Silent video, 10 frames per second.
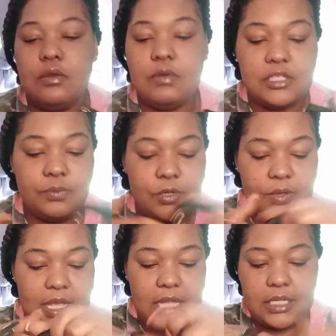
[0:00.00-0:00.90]
as well,
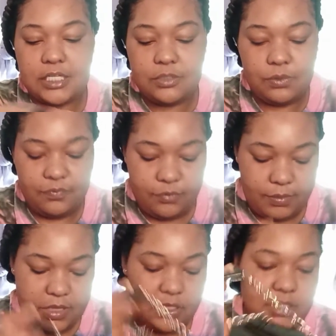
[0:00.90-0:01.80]
I got this one for
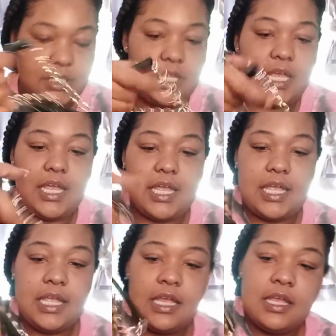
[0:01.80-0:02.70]
Mother's
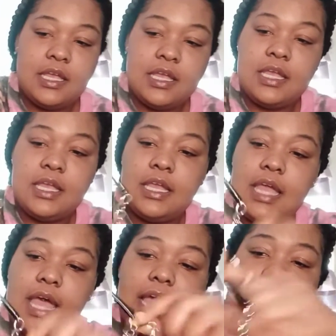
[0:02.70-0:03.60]
Day.
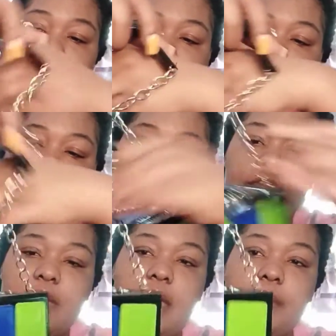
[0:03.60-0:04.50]
I got this off
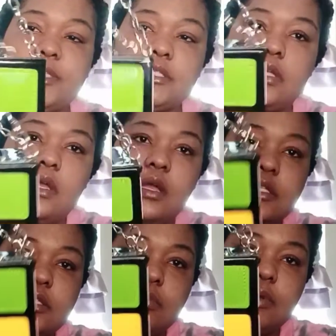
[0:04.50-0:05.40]
Amazon
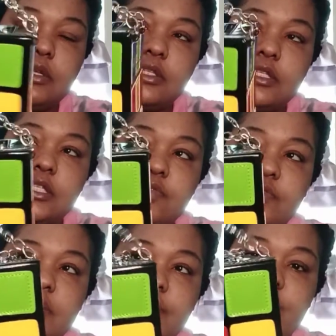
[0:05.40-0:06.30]
as well. This is
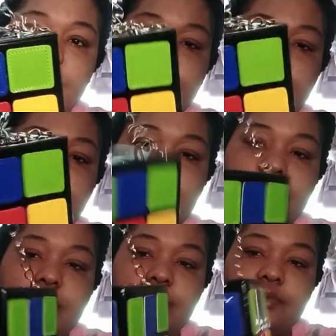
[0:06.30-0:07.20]
really, really
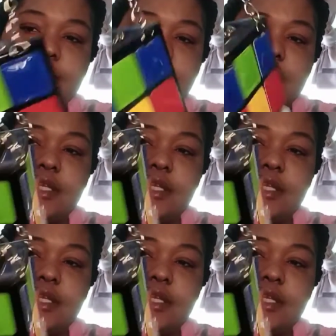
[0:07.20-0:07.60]
cute.